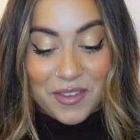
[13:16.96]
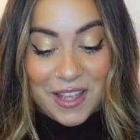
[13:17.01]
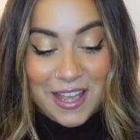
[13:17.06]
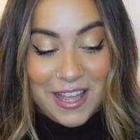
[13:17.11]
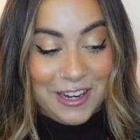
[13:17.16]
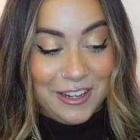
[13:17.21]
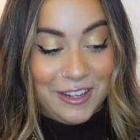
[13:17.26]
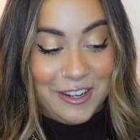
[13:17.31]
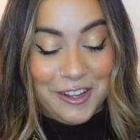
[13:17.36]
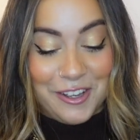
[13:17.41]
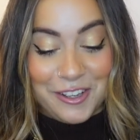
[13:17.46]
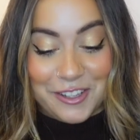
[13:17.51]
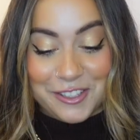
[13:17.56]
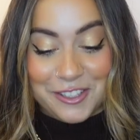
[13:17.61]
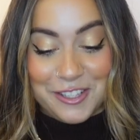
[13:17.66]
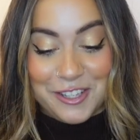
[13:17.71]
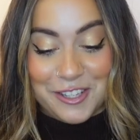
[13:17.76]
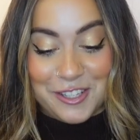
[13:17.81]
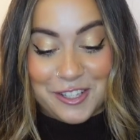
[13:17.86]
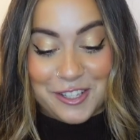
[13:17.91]
It looks
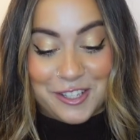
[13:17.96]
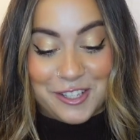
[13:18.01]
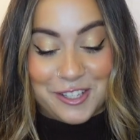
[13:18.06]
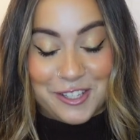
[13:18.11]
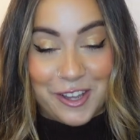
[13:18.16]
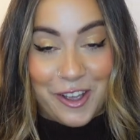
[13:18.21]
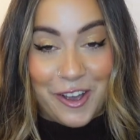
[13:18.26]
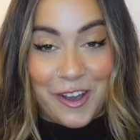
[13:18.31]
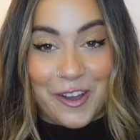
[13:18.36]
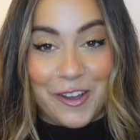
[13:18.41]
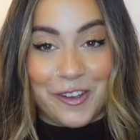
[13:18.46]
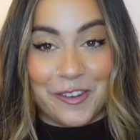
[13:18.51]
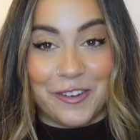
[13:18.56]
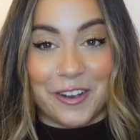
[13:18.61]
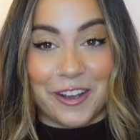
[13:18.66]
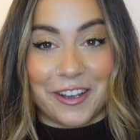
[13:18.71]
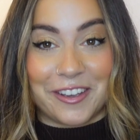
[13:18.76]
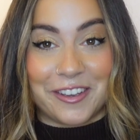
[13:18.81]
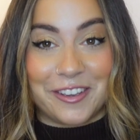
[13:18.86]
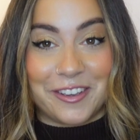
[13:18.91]

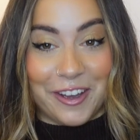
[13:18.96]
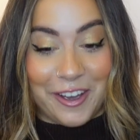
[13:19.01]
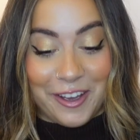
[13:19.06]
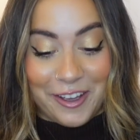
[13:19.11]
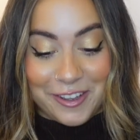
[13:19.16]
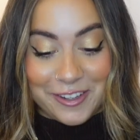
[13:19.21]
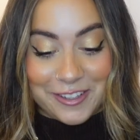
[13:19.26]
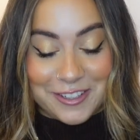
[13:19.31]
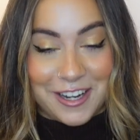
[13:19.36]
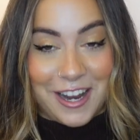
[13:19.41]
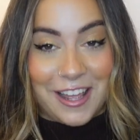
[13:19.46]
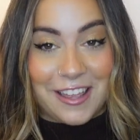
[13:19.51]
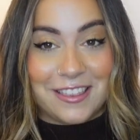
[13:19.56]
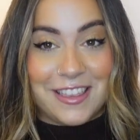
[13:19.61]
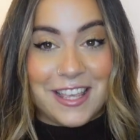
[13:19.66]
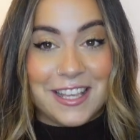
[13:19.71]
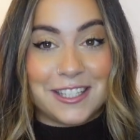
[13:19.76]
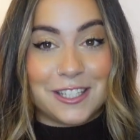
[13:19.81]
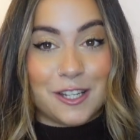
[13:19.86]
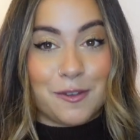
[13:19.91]
so good. Like,
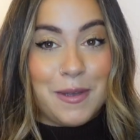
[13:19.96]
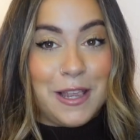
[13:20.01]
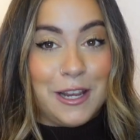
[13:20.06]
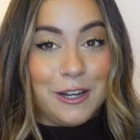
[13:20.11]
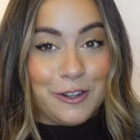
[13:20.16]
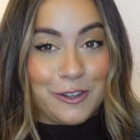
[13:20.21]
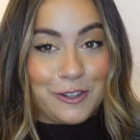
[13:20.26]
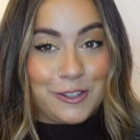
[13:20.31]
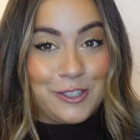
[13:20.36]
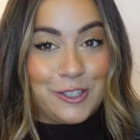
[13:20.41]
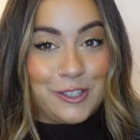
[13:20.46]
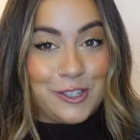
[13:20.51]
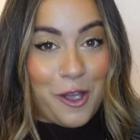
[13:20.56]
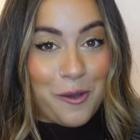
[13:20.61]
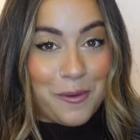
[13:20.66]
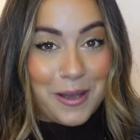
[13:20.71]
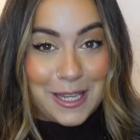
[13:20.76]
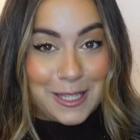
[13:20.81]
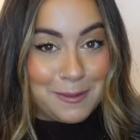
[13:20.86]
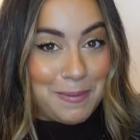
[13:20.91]
this to me looks
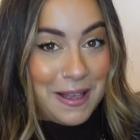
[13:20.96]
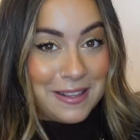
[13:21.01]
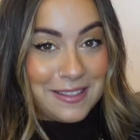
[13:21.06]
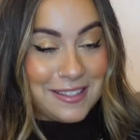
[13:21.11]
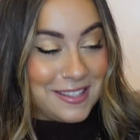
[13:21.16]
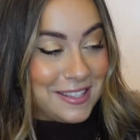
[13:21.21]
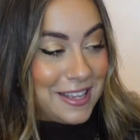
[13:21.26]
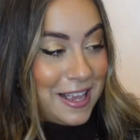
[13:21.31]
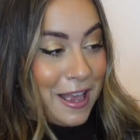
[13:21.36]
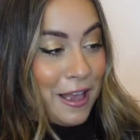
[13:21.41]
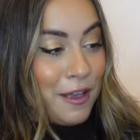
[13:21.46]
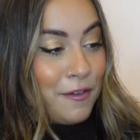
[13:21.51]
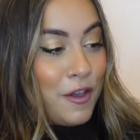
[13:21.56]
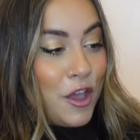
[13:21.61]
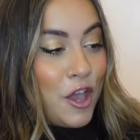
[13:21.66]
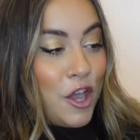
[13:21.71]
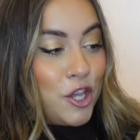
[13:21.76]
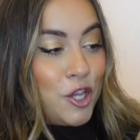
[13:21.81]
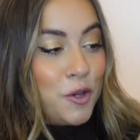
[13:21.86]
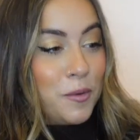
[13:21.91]
so expensive.
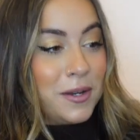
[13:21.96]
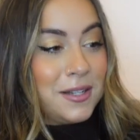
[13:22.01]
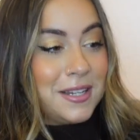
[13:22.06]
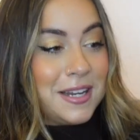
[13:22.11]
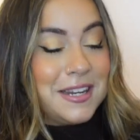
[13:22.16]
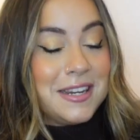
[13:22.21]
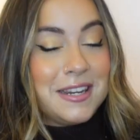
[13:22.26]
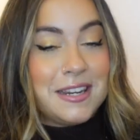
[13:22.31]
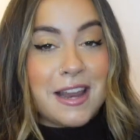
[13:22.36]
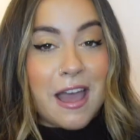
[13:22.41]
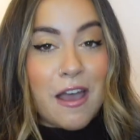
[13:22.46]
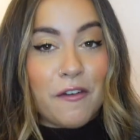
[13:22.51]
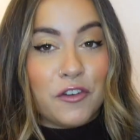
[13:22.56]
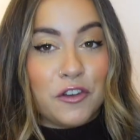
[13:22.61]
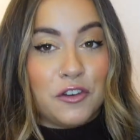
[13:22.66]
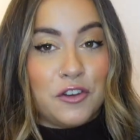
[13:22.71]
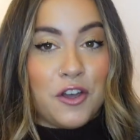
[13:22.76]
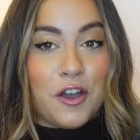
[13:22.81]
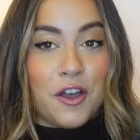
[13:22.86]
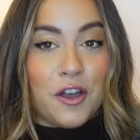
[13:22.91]
You would
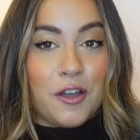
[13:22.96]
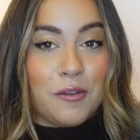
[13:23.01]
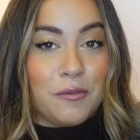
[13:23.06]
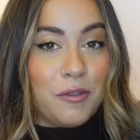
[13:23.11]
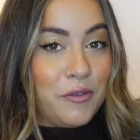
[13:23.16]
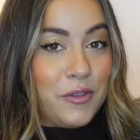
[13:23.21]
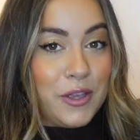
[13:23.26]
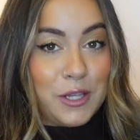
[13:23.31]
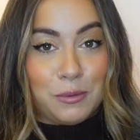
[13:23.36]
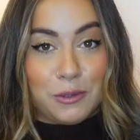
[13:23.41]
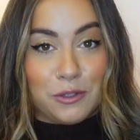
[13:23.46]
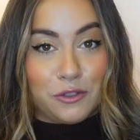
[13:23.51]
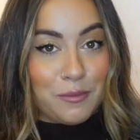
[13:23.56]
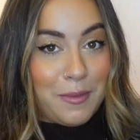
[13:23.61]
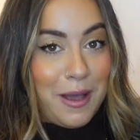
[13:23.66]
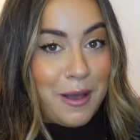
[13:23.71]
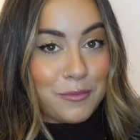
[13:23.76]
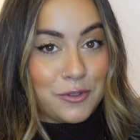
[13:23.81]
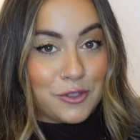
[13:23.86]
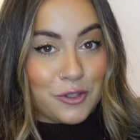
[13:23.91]
never know that this was from
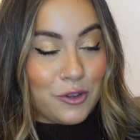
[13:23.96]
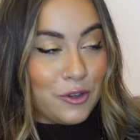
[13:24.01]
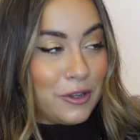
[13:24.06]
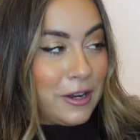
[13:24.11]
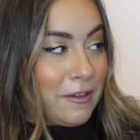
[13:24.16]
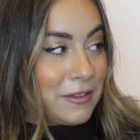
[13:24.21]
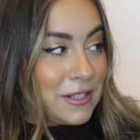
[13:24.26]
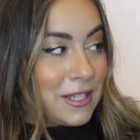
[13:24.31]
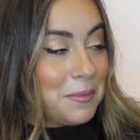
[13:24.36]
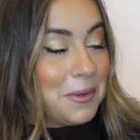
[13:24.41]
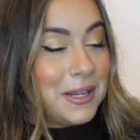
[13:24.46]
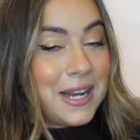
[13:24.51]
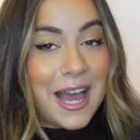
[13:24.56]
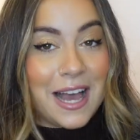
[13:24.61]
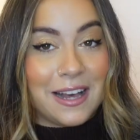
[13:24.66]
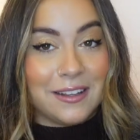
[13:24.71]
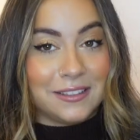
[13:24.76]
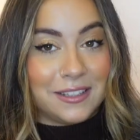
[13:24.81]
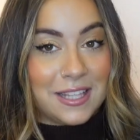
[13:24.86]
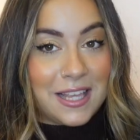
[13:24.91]
Amazon. If someone
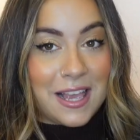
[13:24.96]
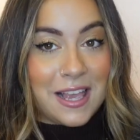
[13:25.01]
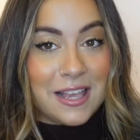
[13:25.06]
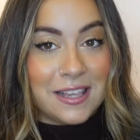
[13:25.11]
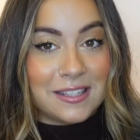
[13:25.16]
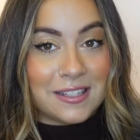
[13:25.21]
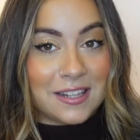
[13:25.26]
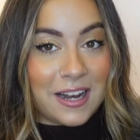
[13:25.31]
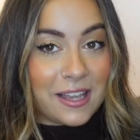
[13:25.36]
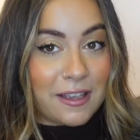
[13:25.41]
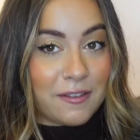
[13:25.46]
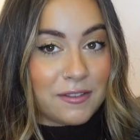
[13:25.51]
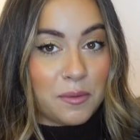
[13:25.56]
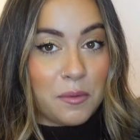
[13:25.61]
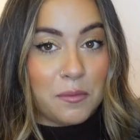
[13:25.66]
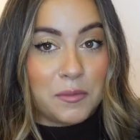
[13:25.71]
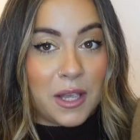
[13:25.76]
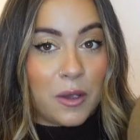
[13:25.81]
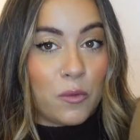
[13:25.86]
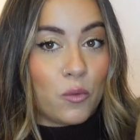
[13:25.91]
held this, like if
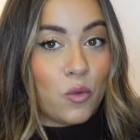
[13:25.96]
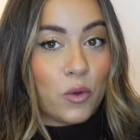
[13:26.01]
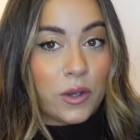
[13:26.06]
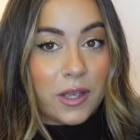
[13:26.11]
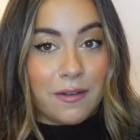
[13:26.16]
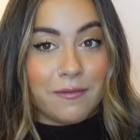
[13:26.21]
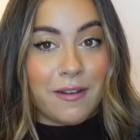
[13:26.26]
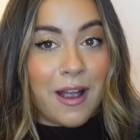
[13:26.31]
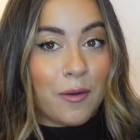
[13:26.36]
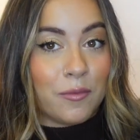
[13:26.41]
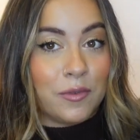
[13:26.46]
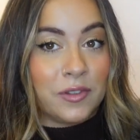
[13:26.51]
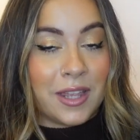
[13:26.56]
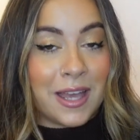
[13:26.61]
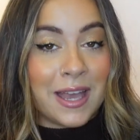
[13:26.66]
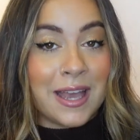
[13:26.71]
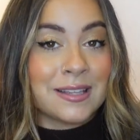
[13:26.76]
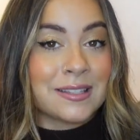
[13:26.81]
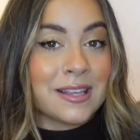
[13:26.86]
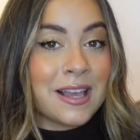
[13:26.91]
someone was like walking around with
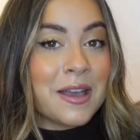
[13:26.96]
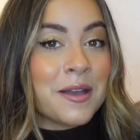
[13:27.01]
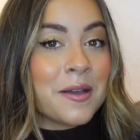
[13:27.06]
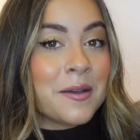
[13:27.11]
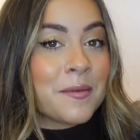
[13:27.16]
this